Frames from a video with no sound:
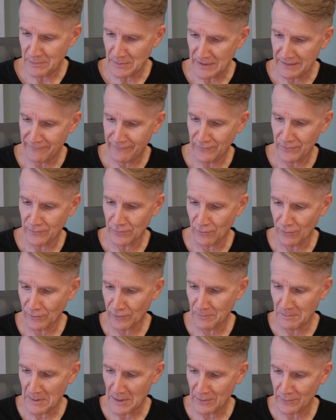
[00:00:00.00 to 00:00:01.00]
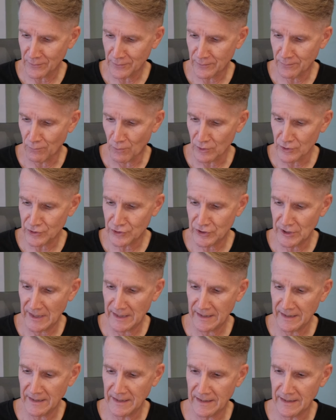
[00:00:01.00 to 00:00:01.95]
If you talk about washing,